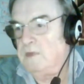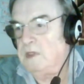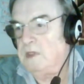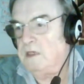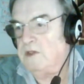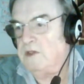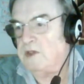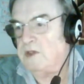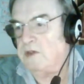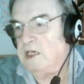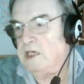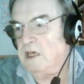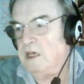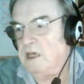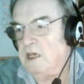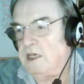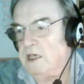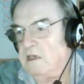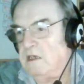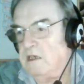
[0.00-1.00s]
It's only
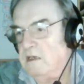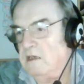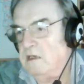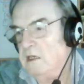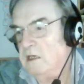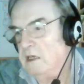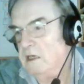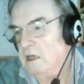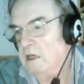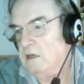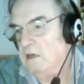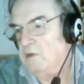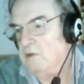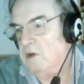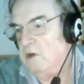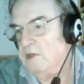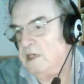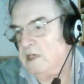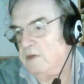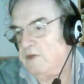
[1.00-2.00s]
like
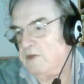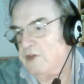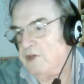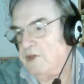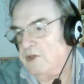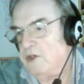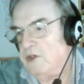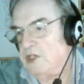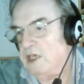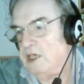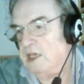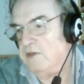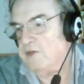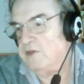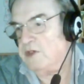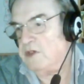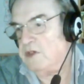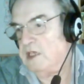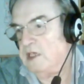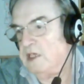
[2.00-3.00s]
what we know, the 13th,
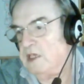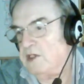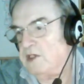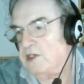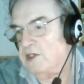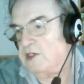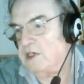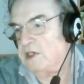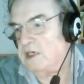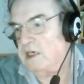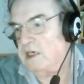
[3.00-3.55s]
so that's